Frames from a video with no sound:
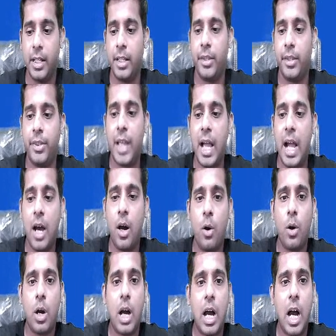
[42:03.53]

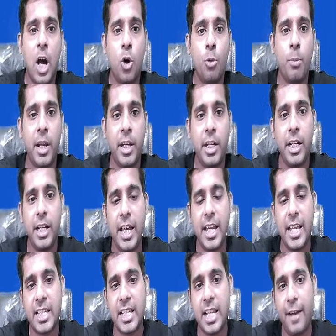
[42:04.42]
Now how many
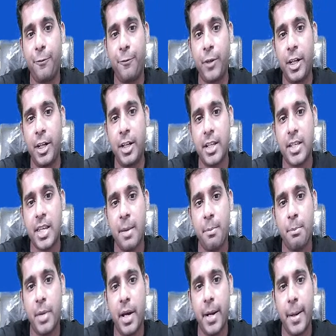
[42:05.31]
days left in
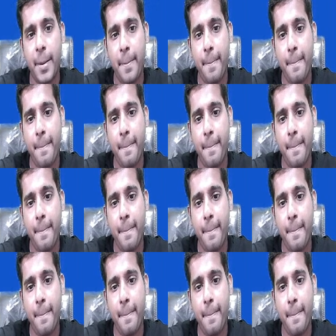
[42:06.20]
December?